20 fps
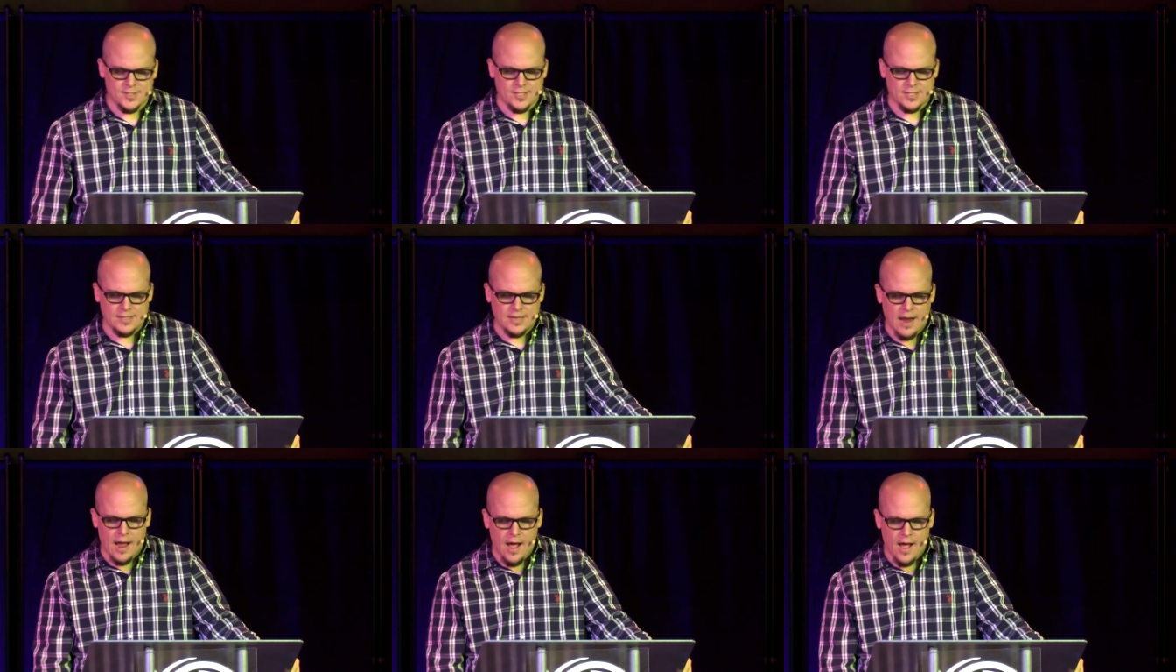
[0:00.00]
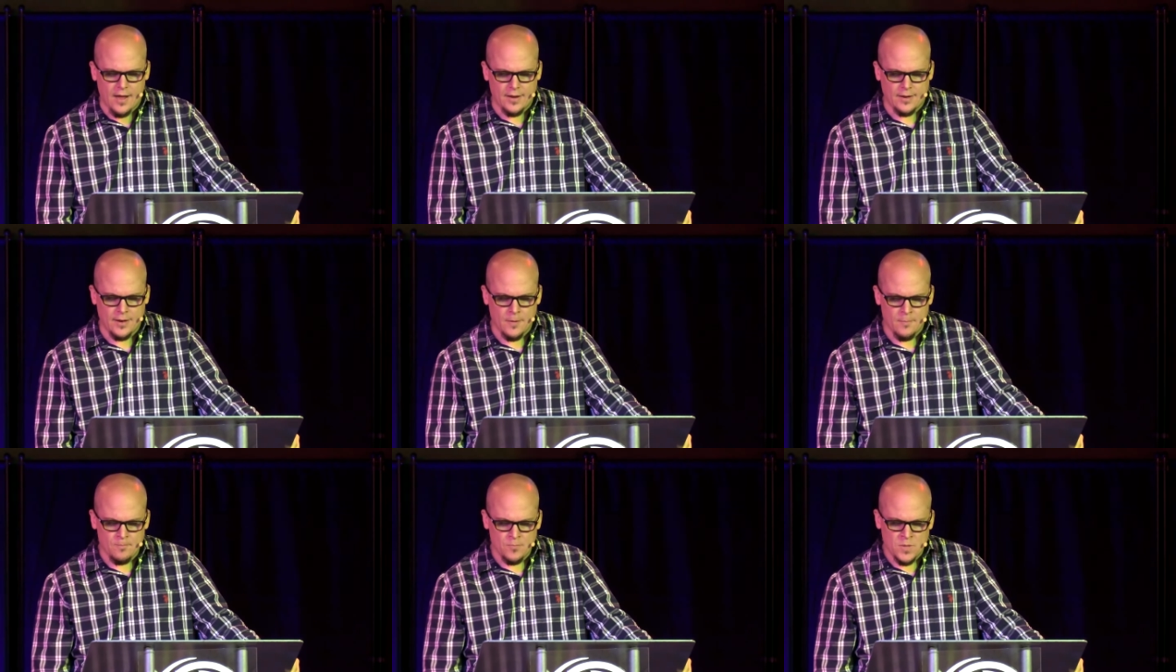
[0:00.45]
to
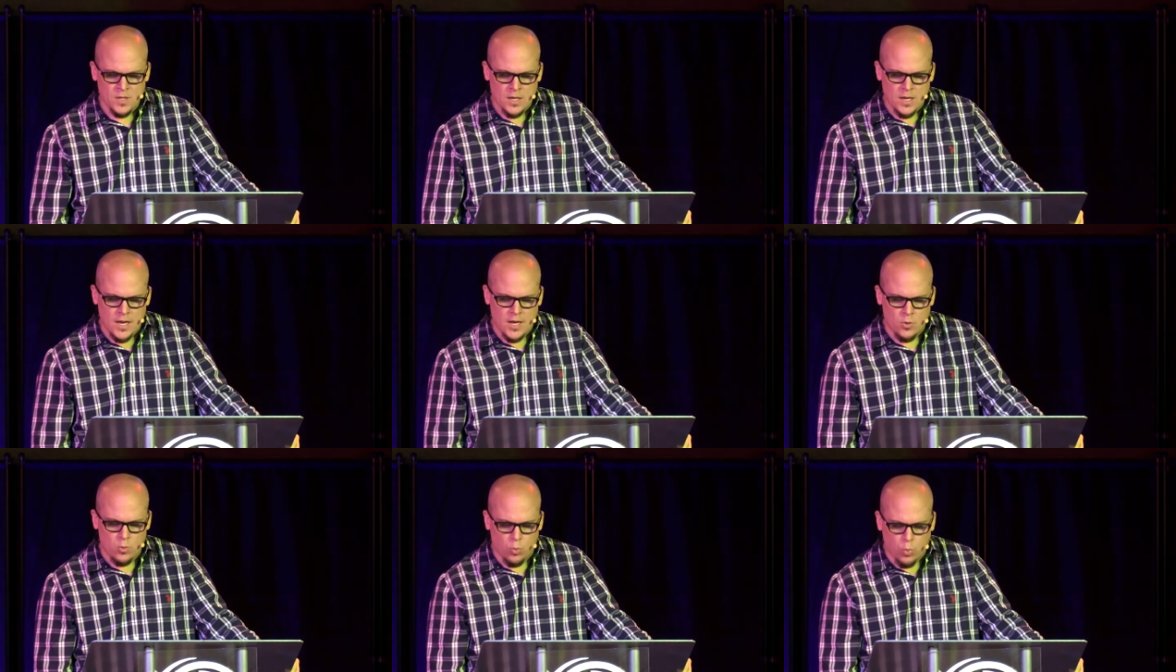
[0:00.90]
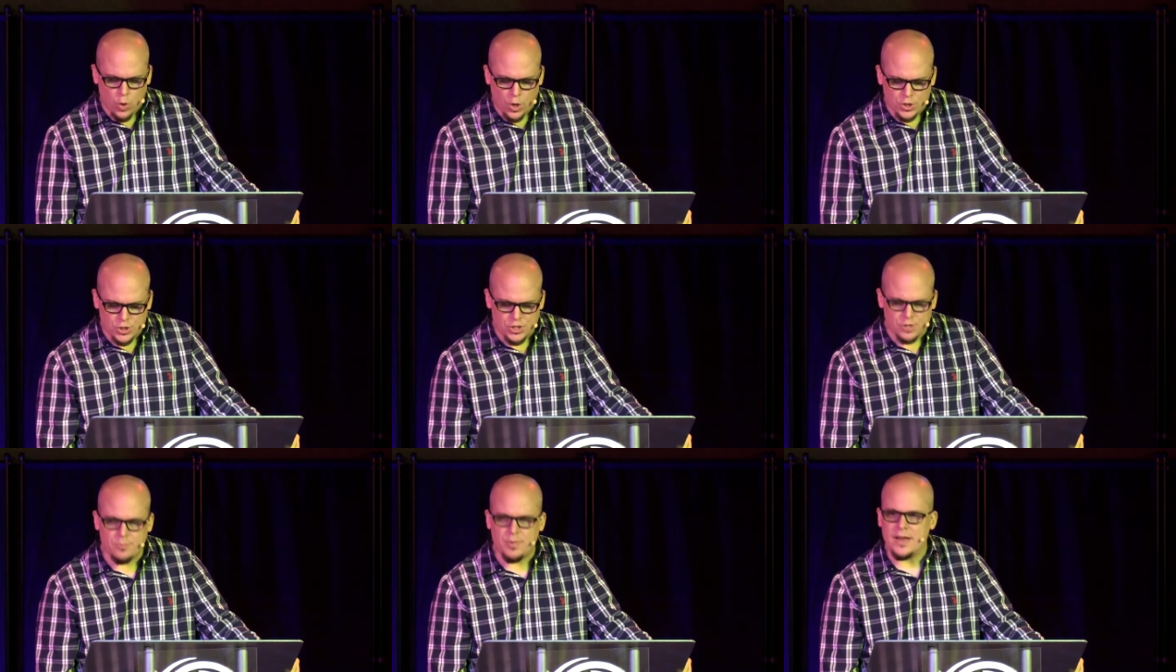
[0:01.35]
God in
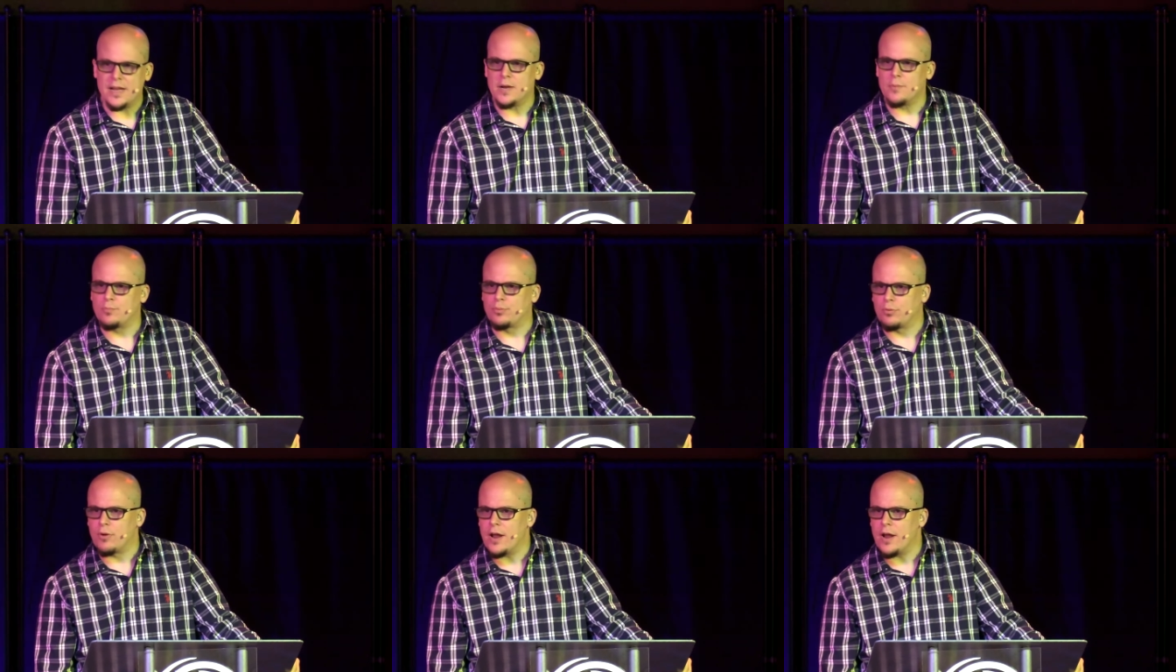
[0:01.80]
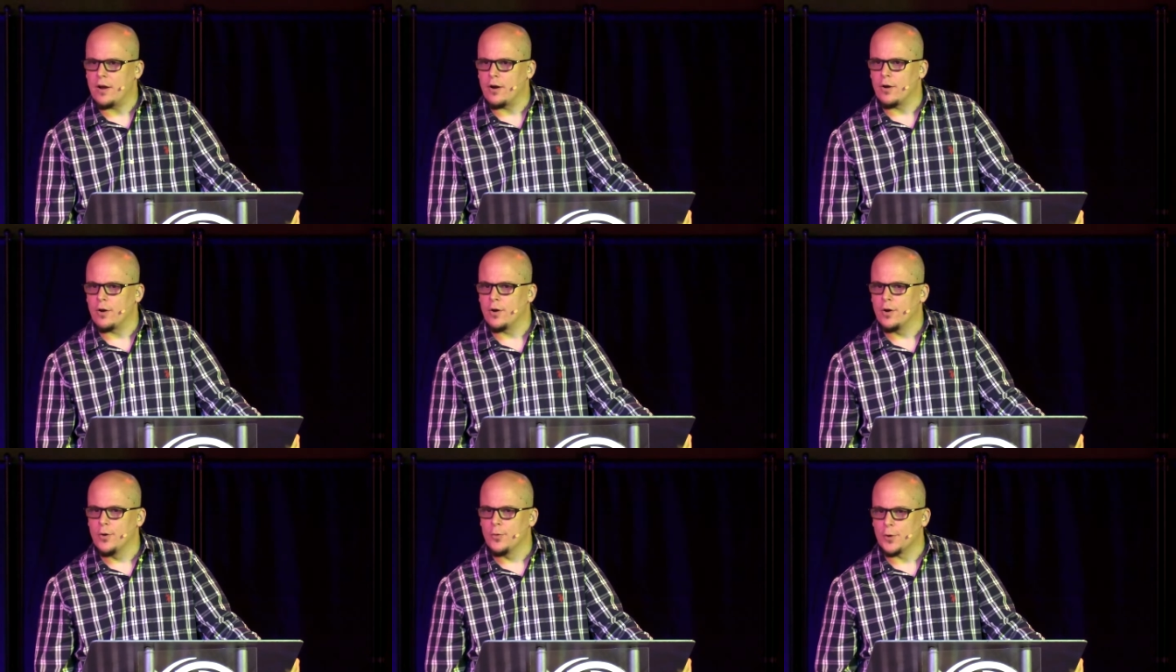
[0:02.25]
worship and in
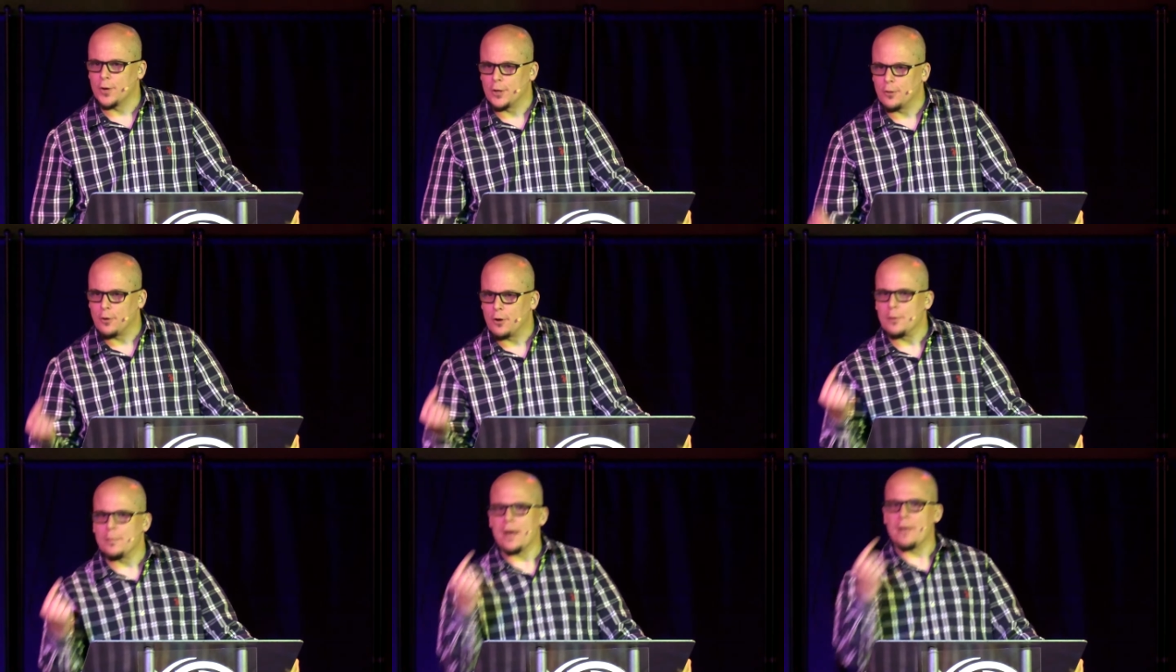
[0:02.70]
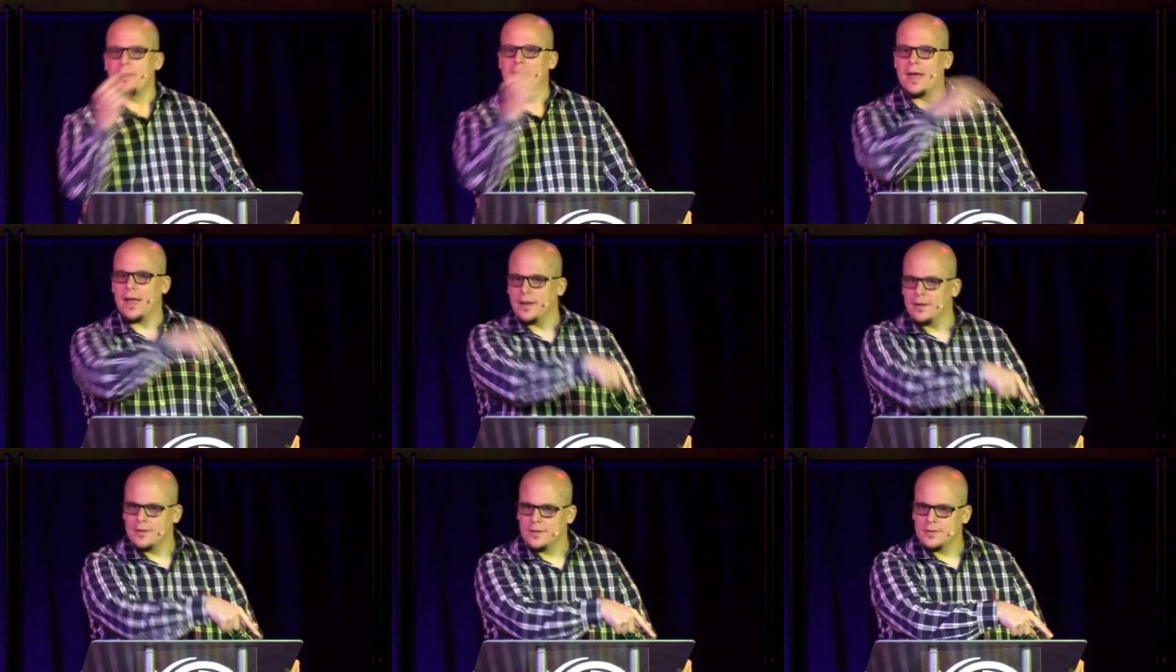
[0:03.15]
prayer. We're going to learn about
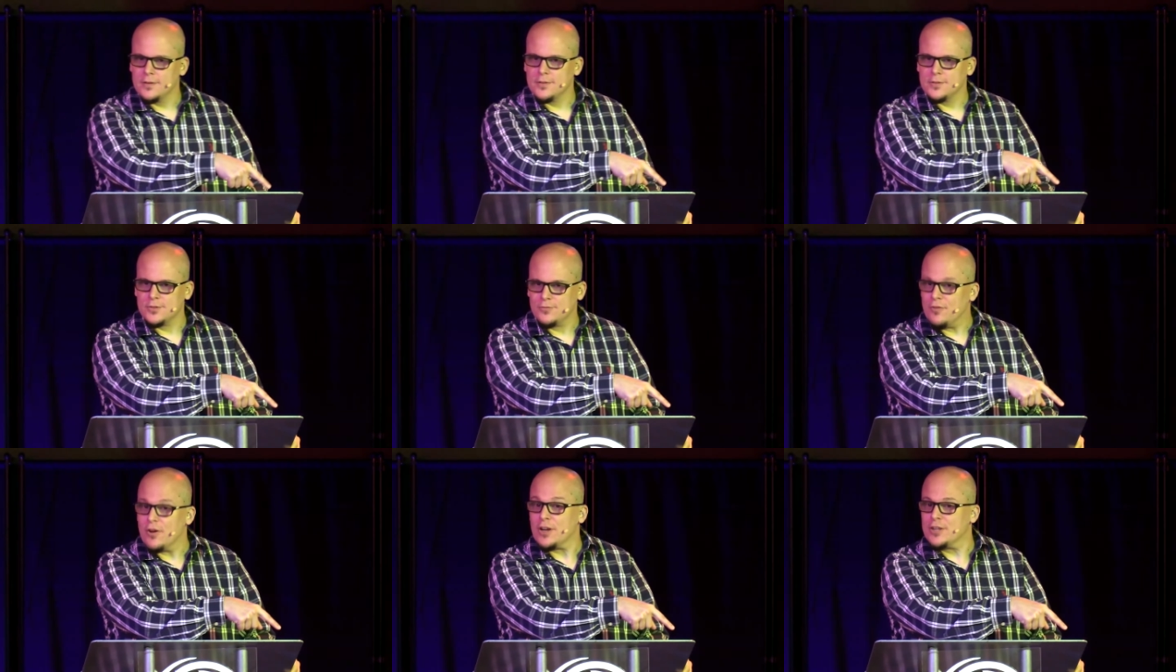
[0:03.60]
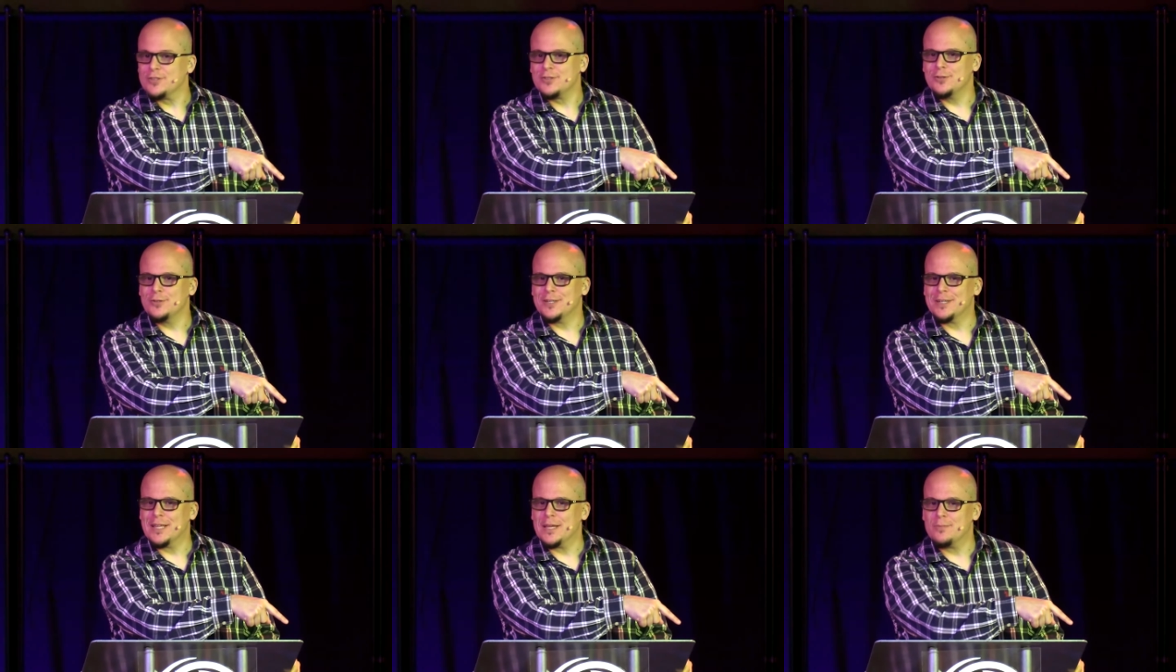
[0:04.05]
that very
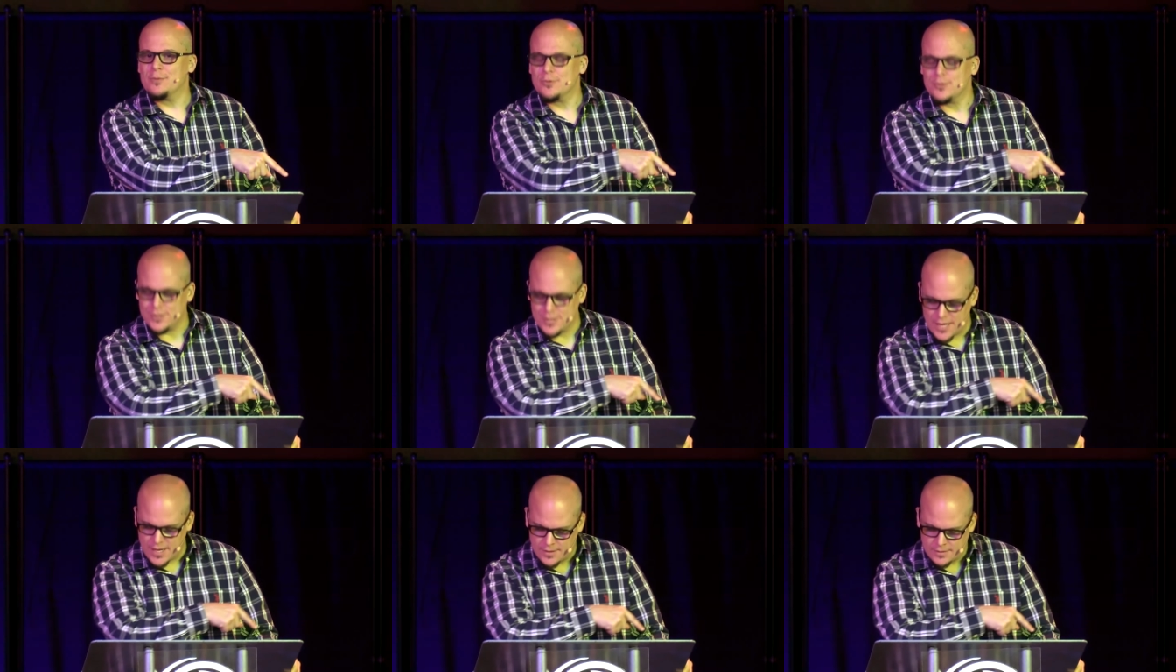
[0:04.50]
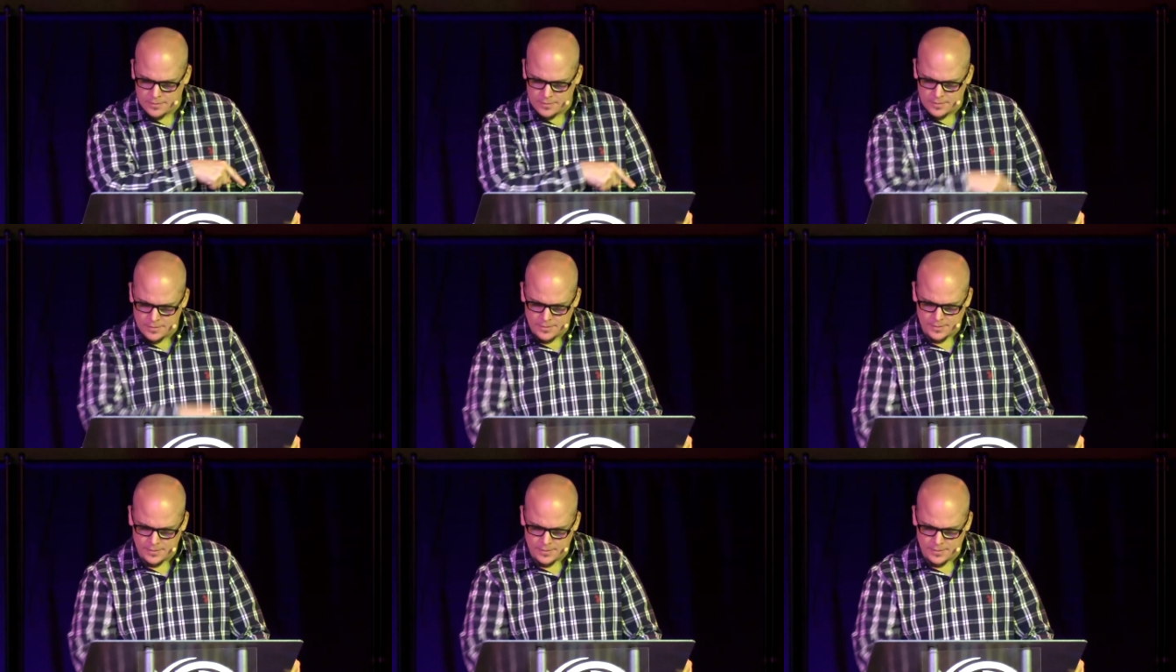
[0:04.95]
soon in Hebrews 10.